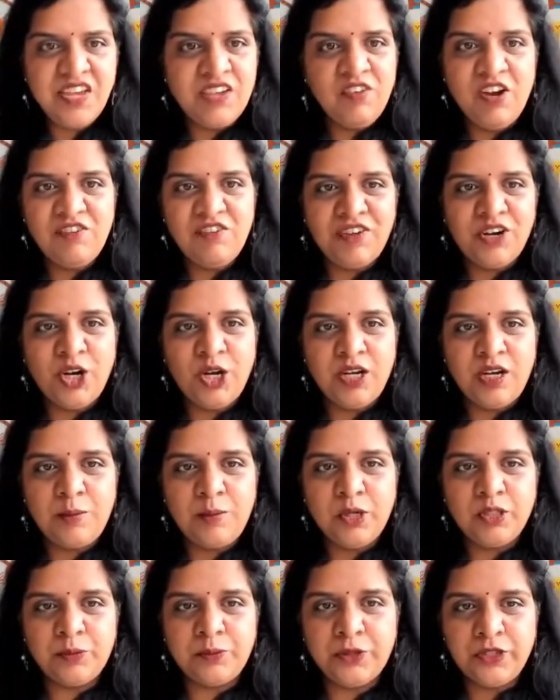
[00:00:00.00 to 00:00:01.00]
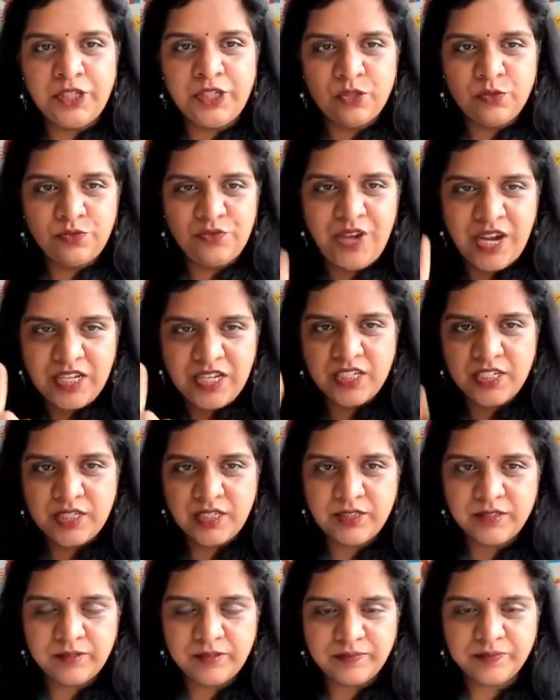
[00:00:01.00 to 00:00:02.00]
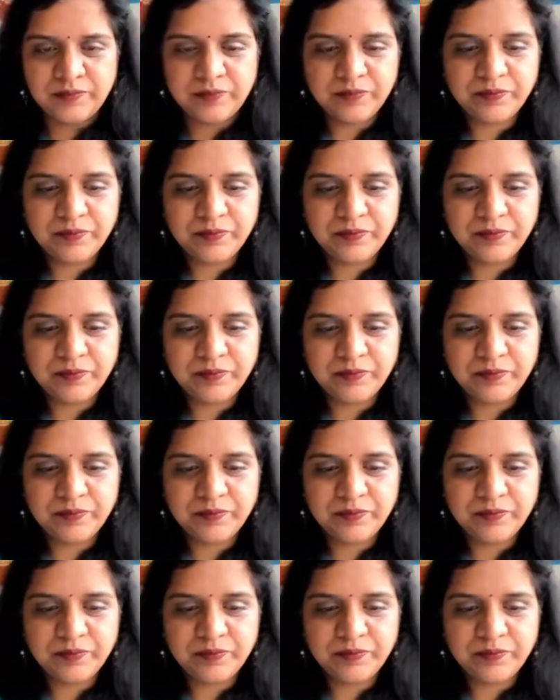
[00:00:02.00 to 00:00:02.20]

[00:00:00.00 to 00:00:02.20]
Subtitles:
we have not forgotten about the potato. Wait,